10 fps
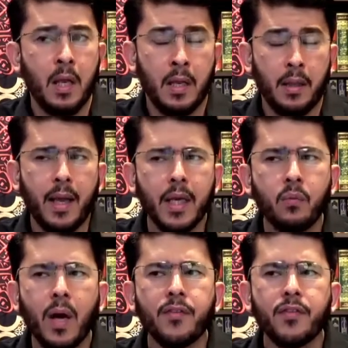
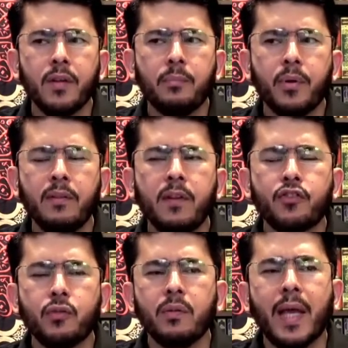Likewise, in the previous
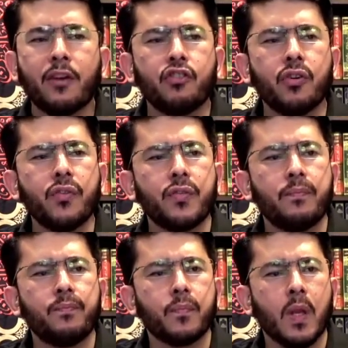two lectures,
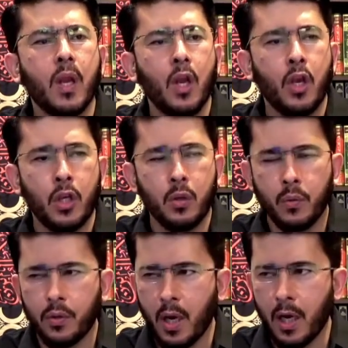
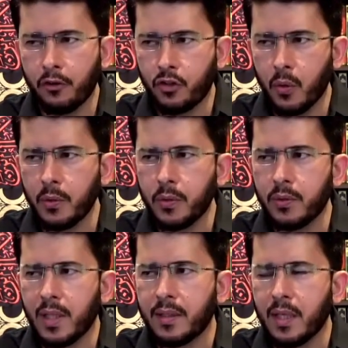I told you
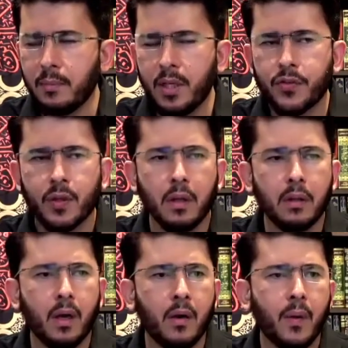that the Nabi
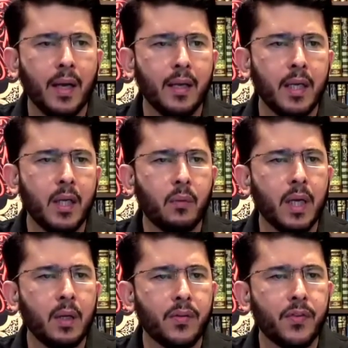sallallahu alayhi wa
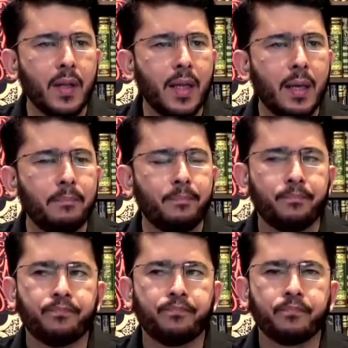sallam,
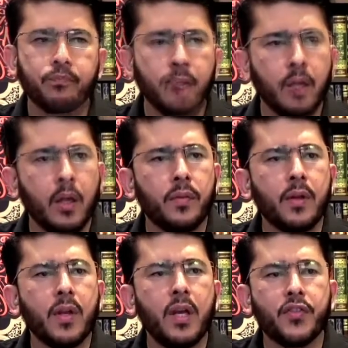
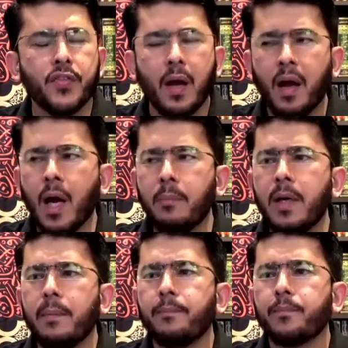that his
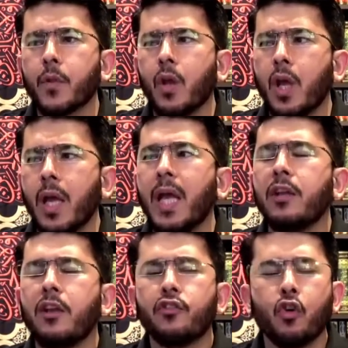Sahaba and
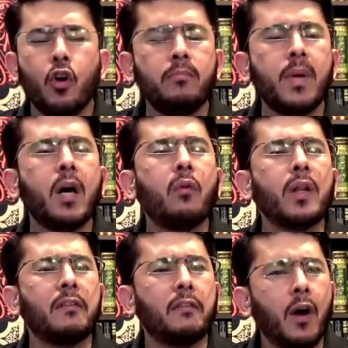his Ummah
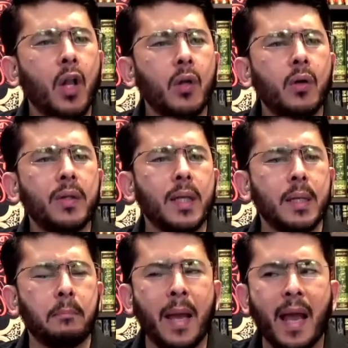will follow
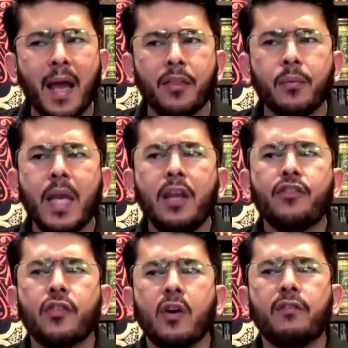the
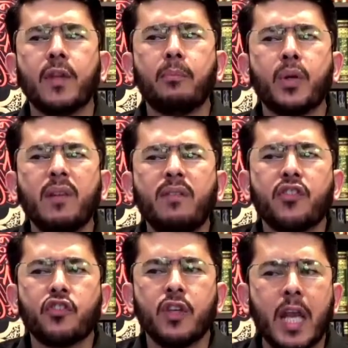pathways of the
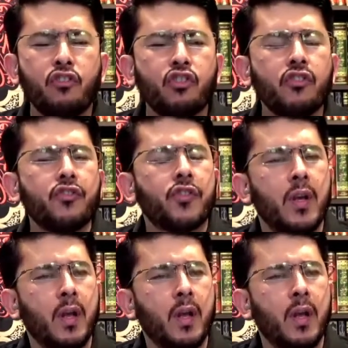previous nations